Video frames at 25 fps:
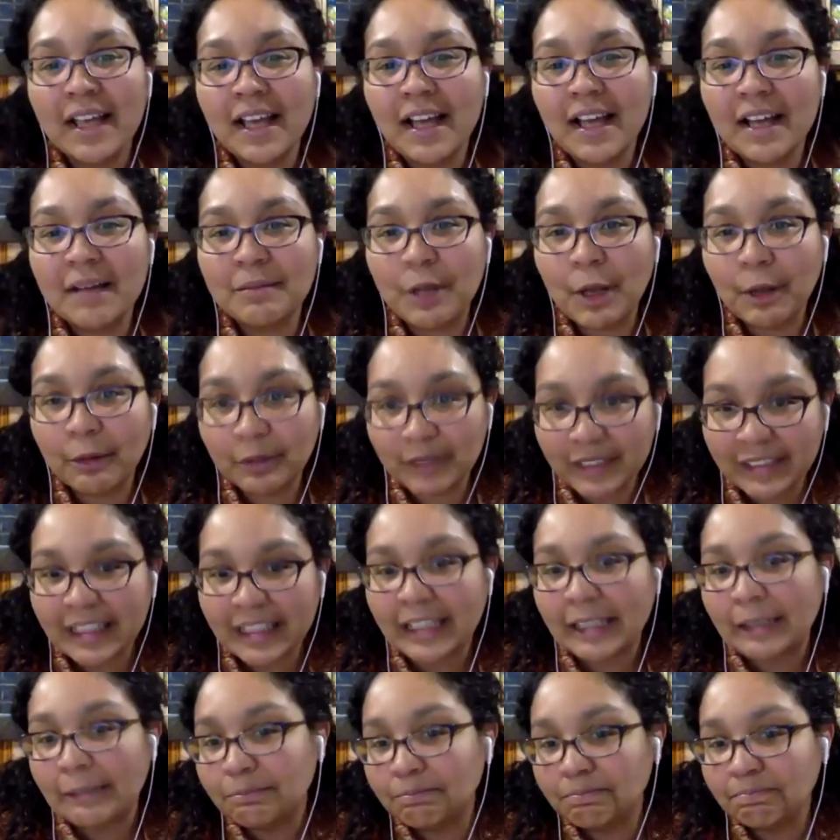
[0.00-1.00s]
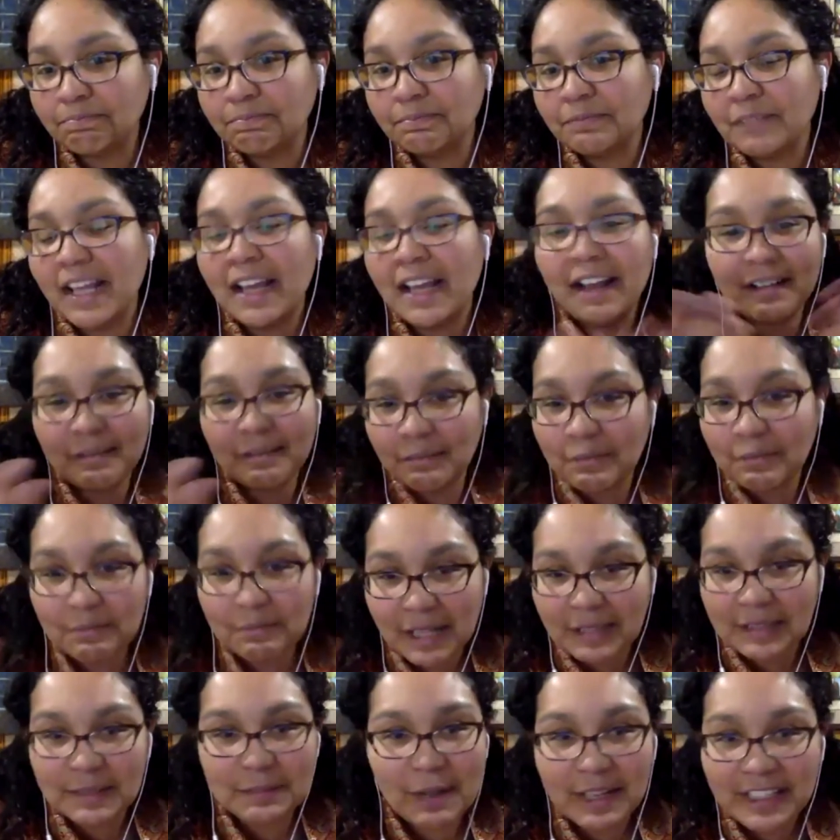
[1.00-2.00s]
not really.
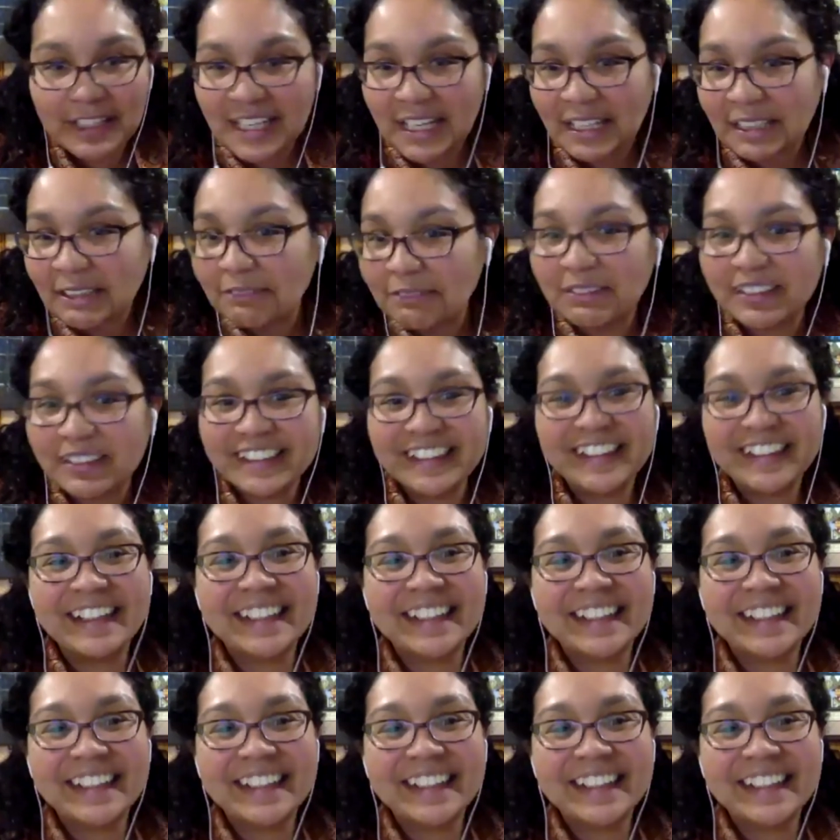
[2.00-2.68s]
That's my take of it.